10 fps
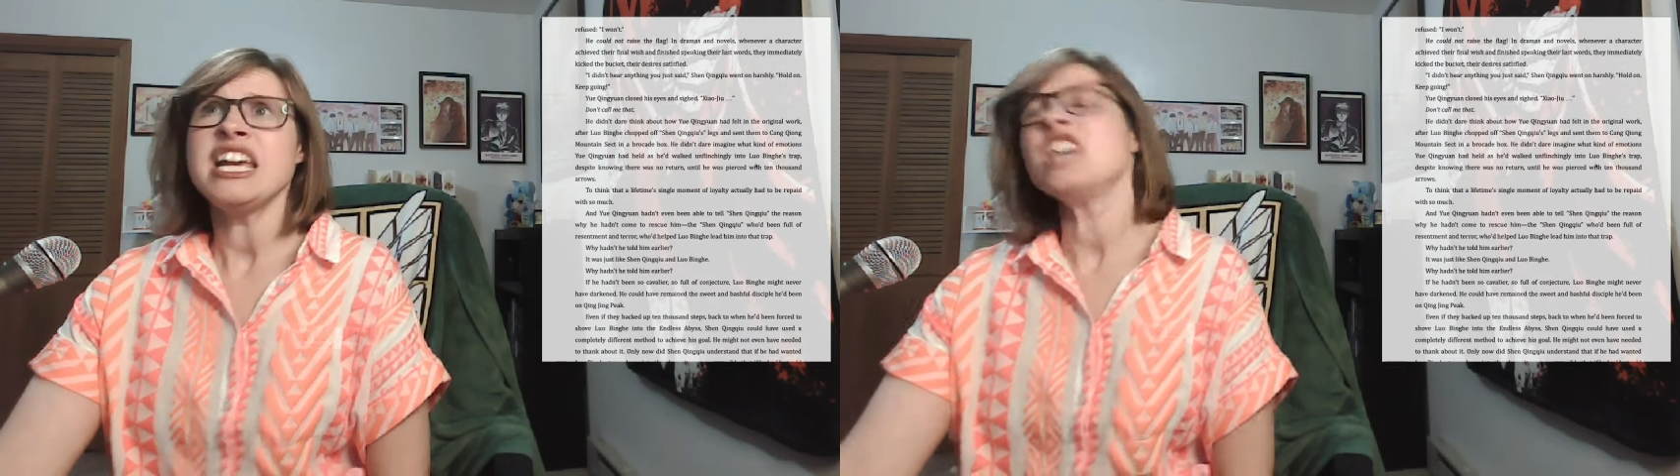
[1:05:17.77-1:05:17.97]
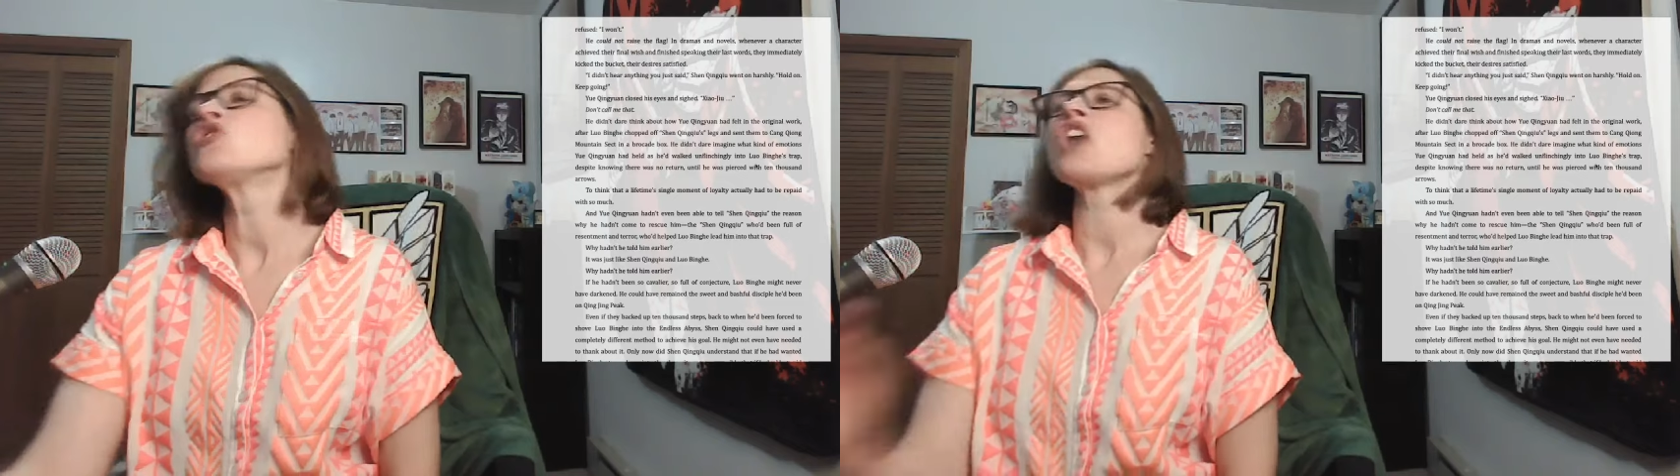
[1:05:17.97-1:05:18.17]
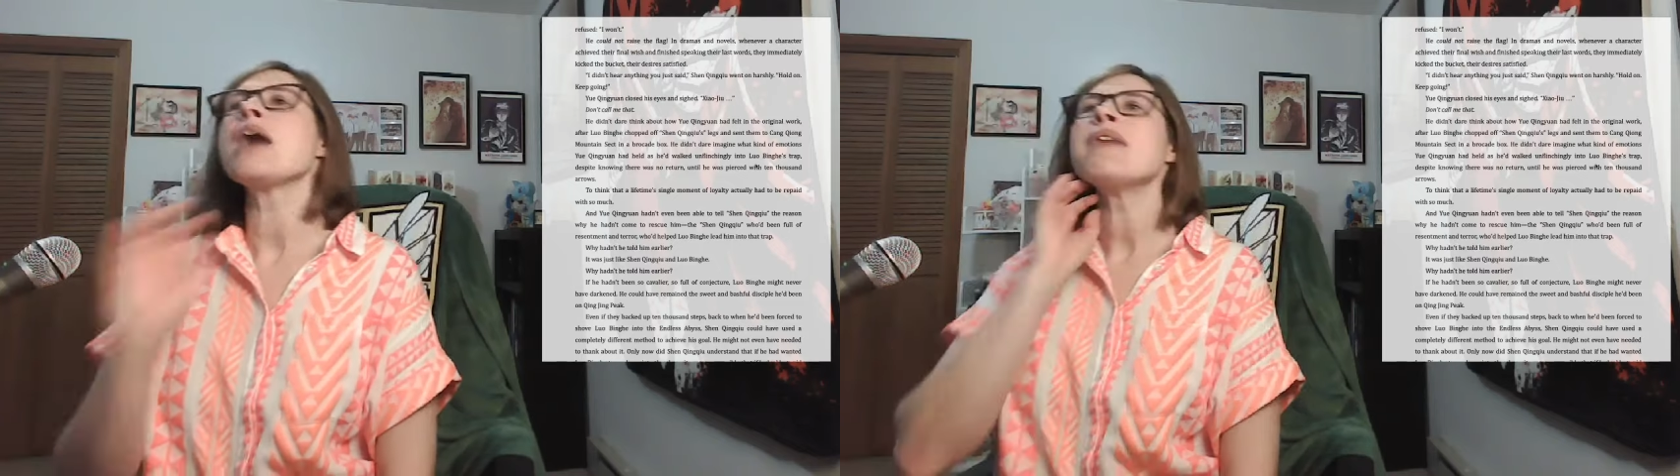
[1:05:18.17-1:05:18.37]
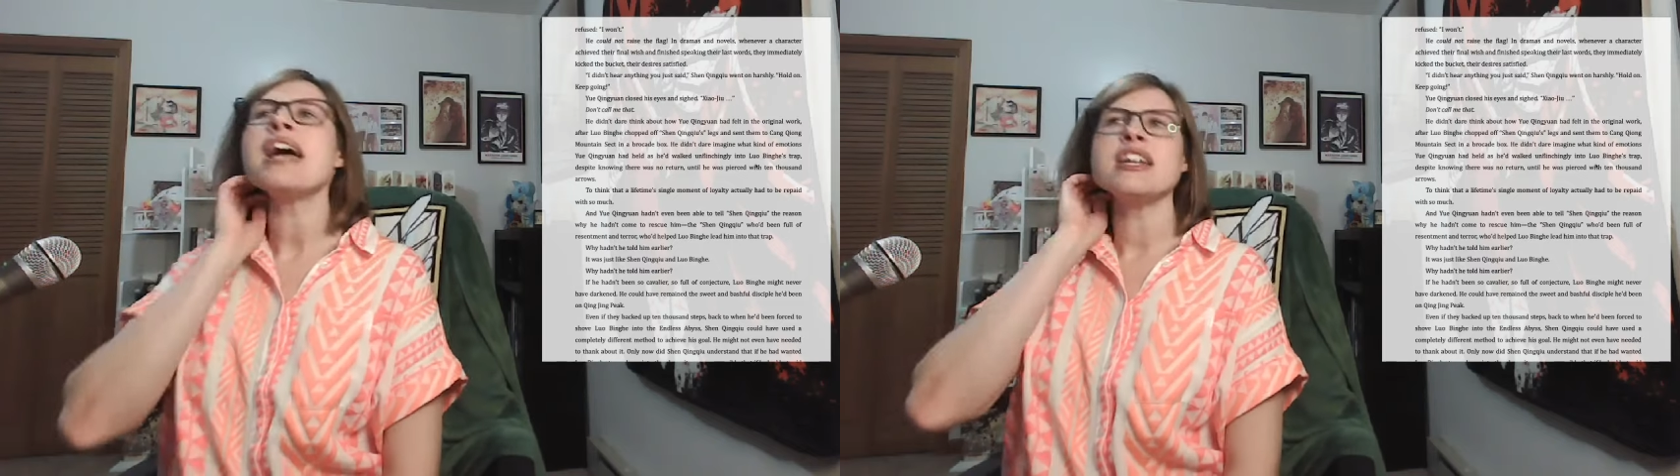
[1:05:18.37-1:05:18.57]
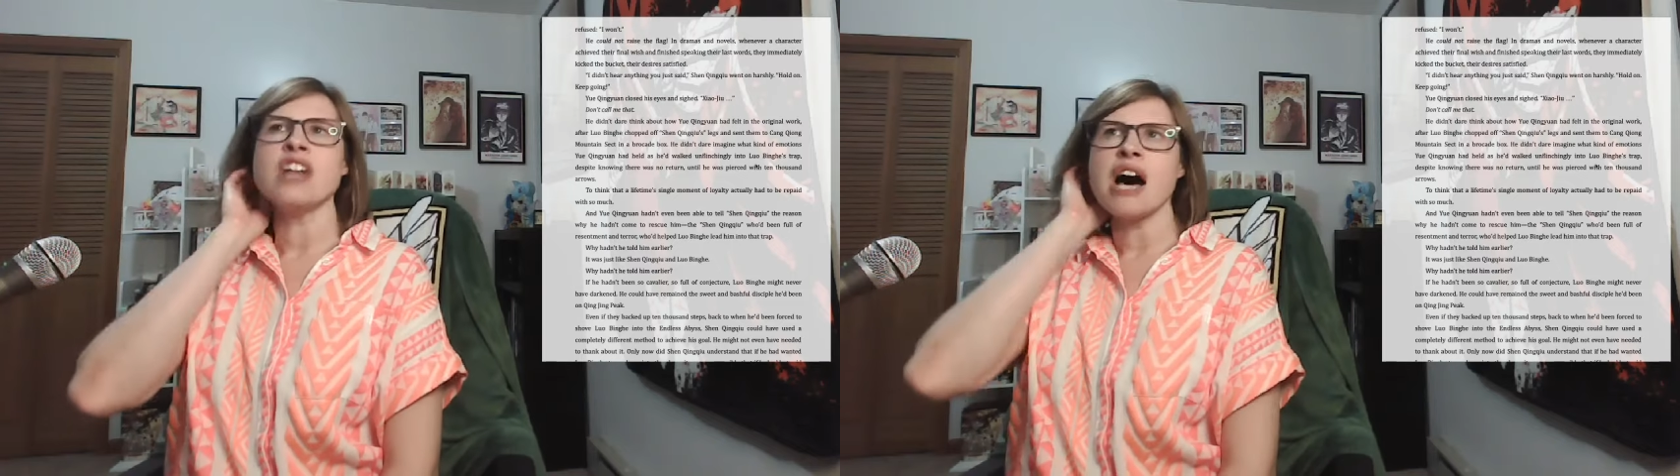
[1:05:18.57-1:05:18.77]
In drama
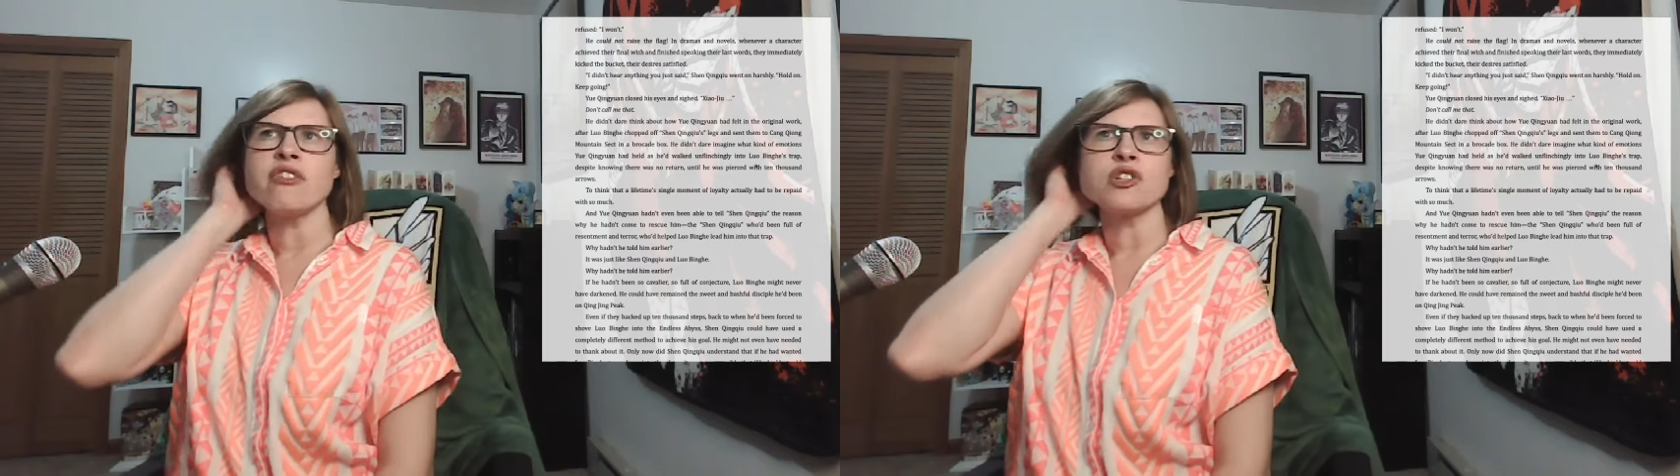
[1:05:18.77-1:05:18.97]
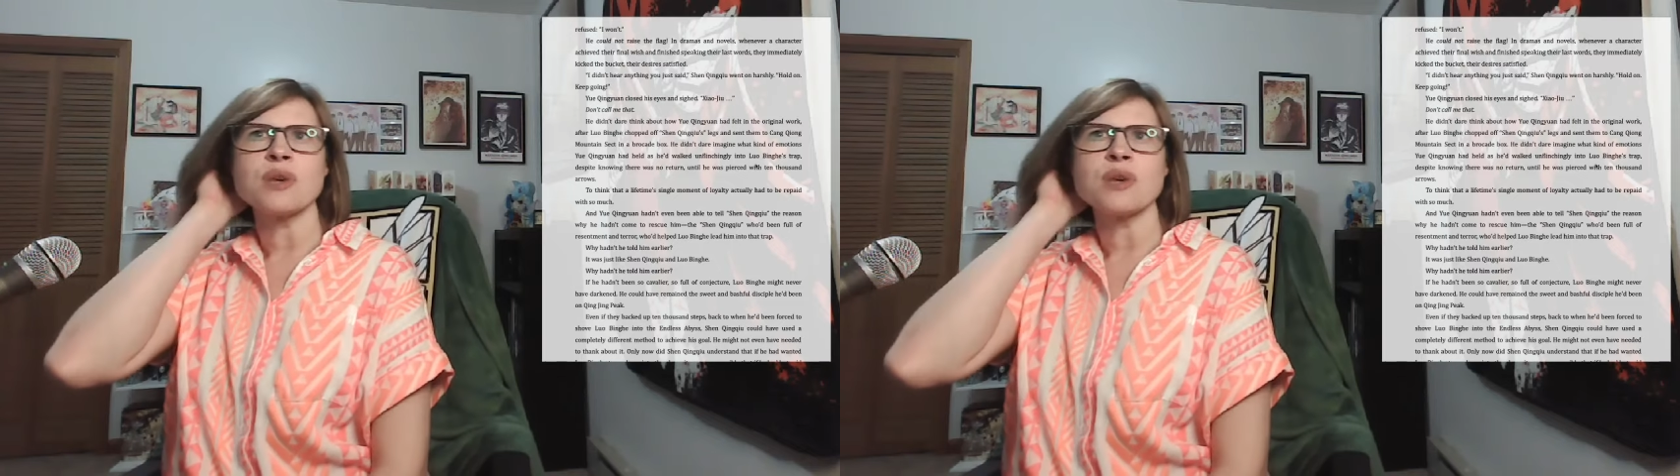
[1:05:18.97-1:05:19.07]
and novels,